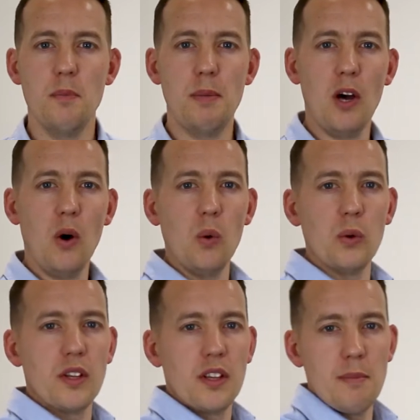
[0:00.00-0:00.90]

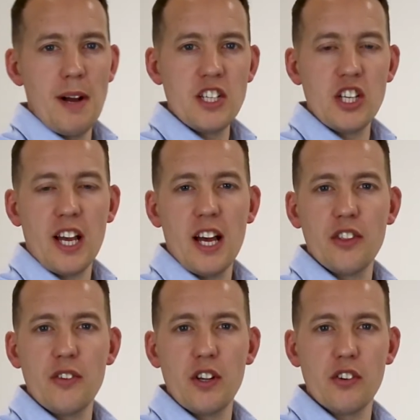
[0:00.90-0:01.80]
Behold the
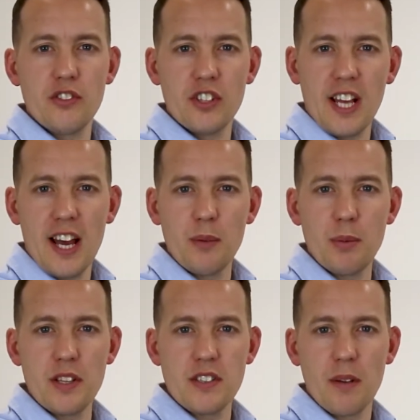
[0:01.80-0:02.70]
Magicard 300 card
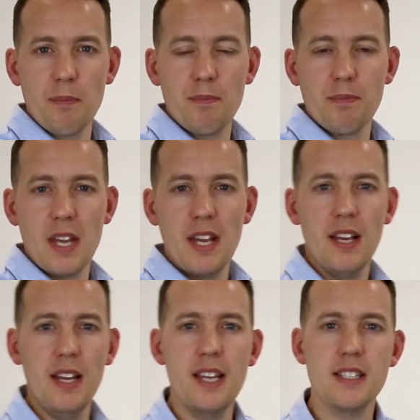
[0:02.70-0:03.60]
printer.
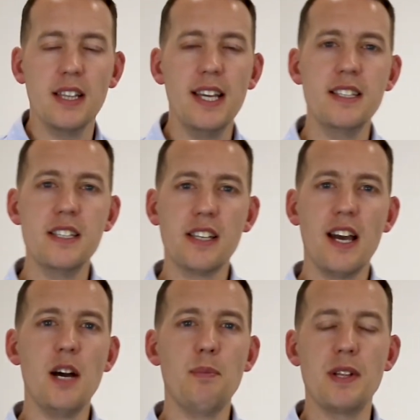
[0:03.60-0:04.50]
It's the latest
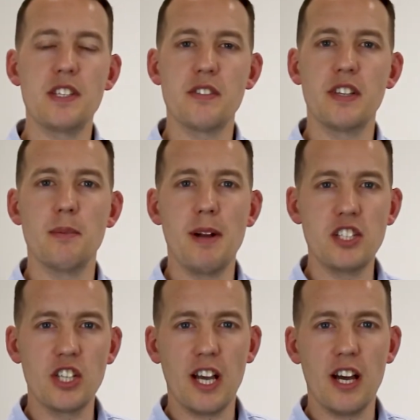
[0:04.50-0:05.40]
card printer in the
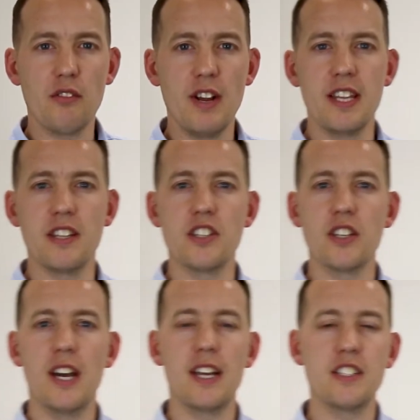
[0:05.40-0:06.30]
Magicard
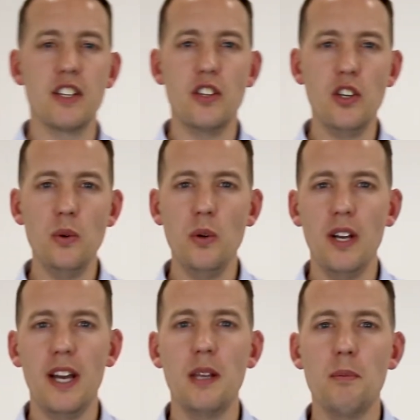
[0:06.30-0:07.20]
range and is a new
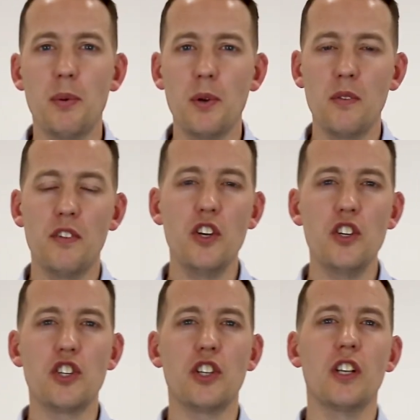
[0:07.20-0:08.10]
and improved
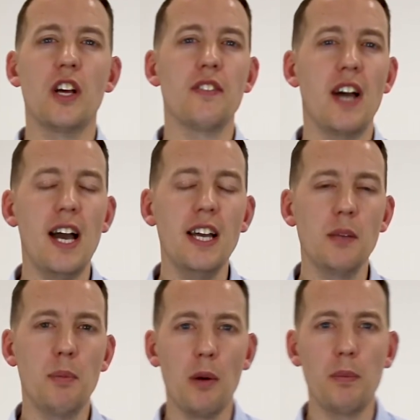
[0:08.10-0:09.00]
version of the highly
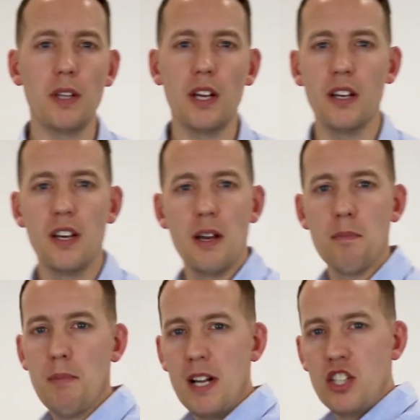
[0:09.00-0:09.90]
popular
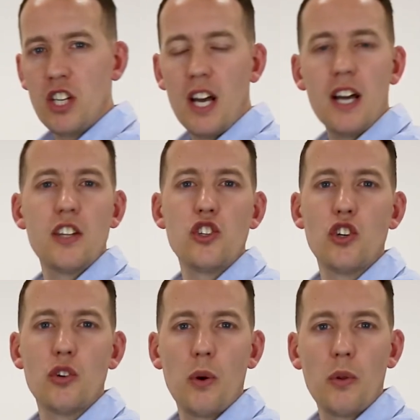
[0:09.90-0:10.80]
Magicard
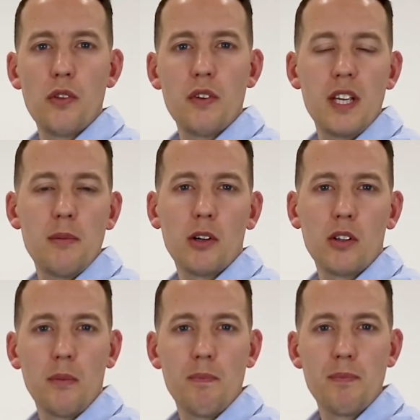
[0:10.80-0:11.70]
Enduro3e
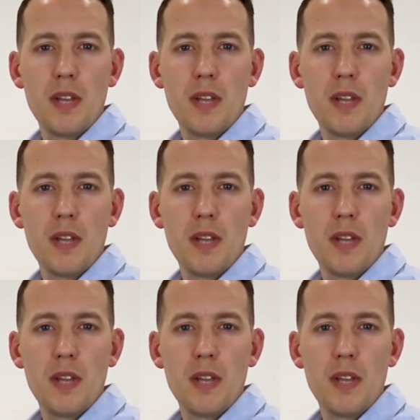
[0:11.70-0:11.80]
model.